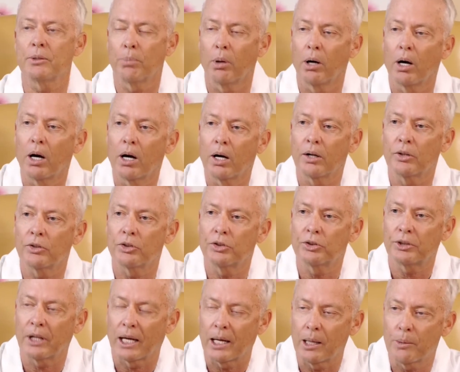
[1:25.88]
upon
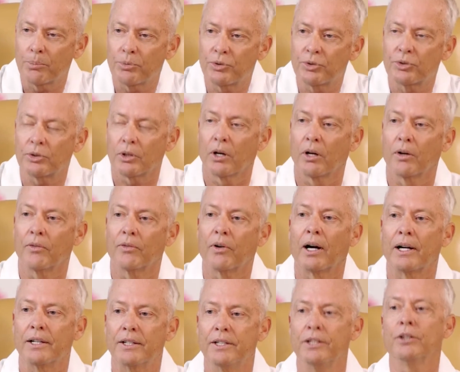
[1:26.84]
shapes of
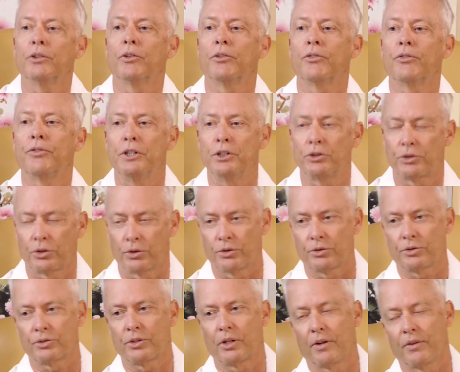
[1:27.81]
ideal
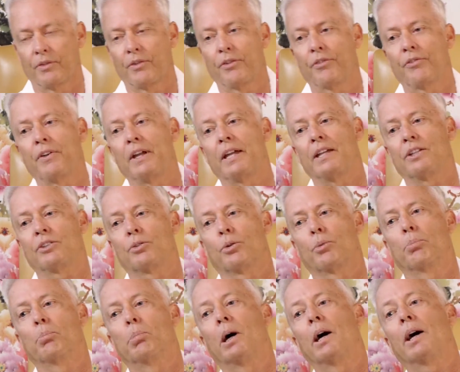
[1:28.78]
features of the face or
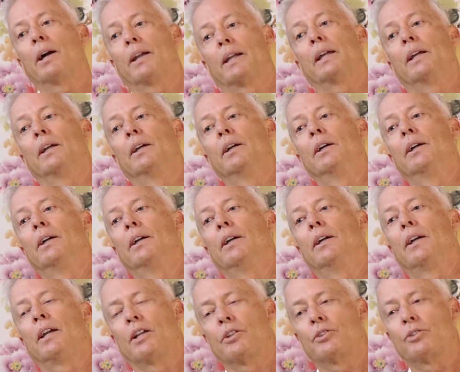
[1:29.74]
body.
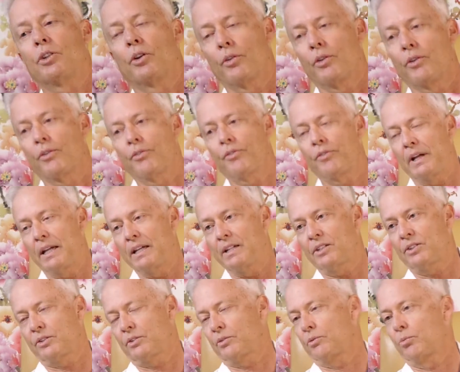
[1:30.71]
And so the
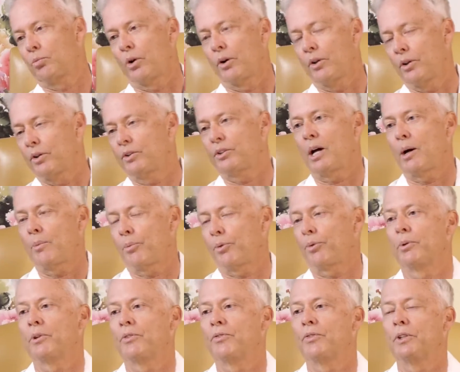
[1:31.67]
face, one of the top
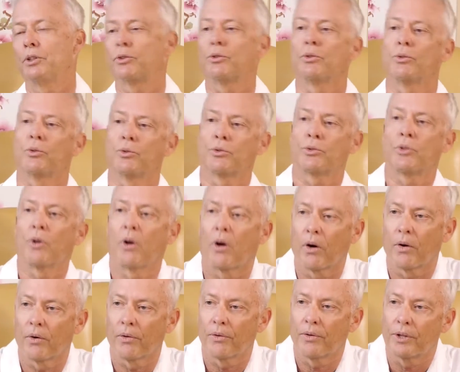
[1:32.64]
3 features
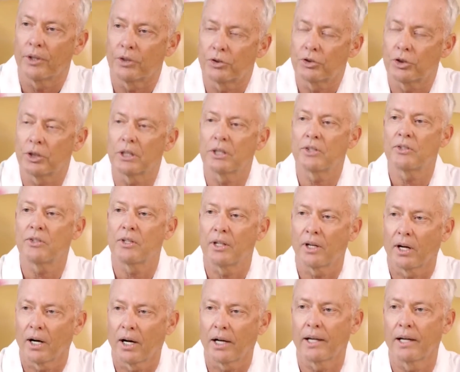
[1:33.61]
are the cheeks, the
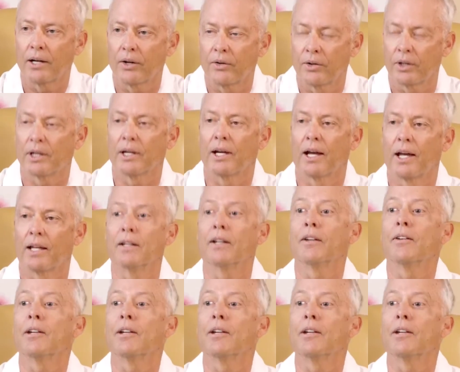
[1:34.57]
eye area, and the